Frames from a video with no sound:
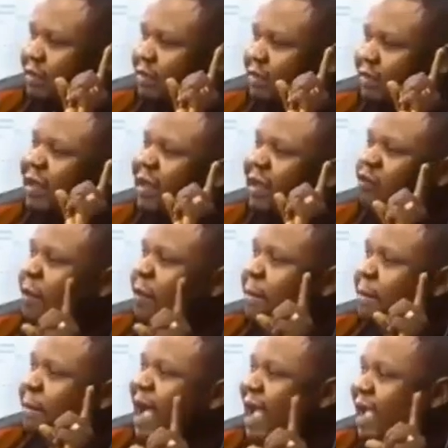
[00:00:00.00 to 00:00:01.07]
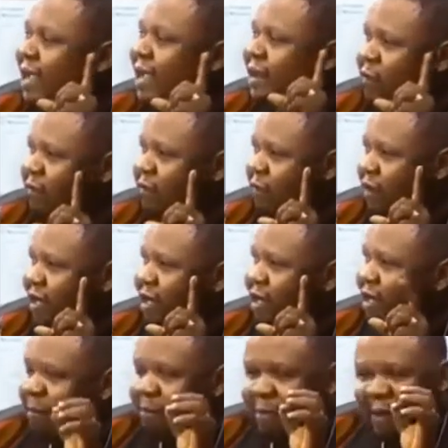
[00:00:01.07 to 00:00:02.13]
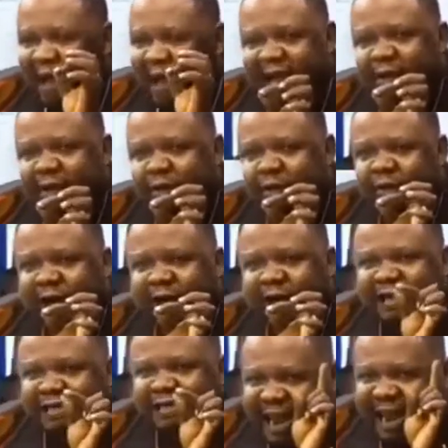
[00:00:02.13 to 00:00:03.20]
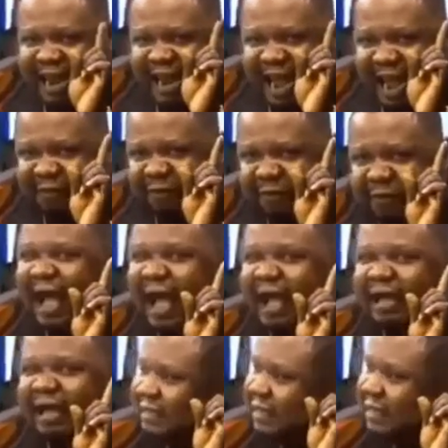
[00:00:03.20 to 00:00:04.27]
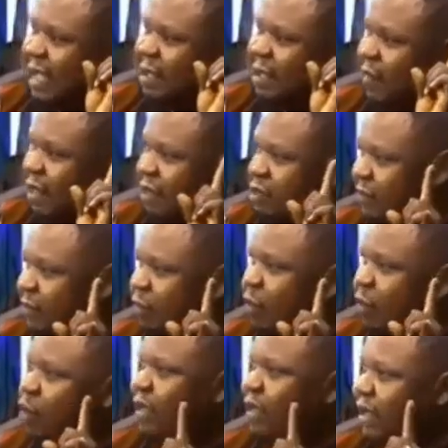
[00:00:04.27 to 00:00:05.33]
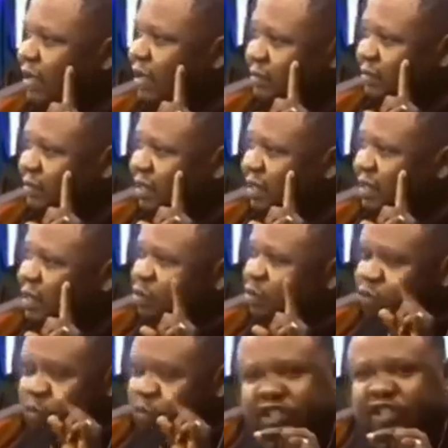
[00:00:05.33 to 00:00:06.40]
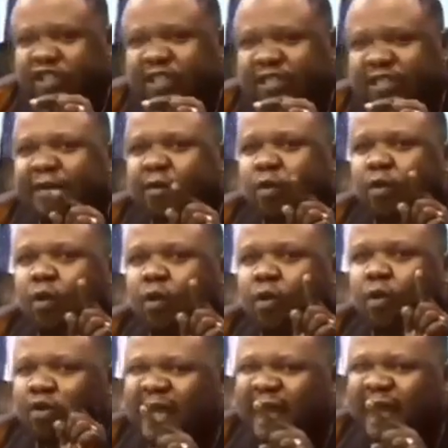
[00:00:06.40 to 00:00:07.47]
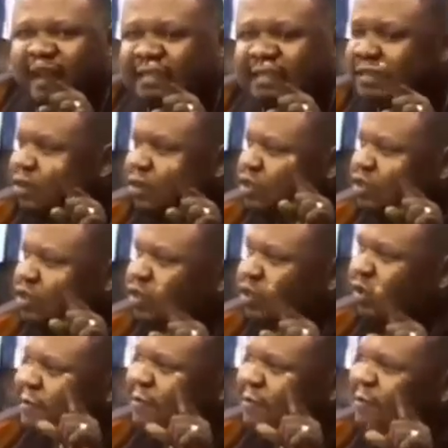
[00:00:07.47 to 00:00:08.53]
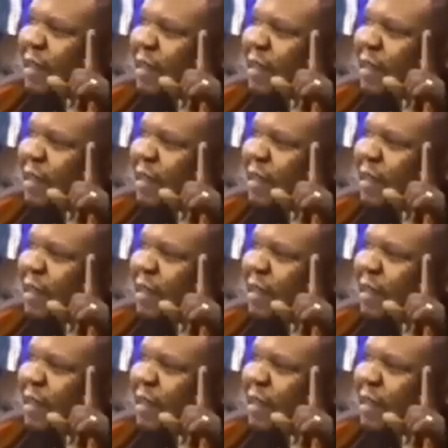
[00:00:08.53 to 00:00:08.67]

China is doing buying over. Buying over is an advanced dimension of colonialism, which the colonialist does not live in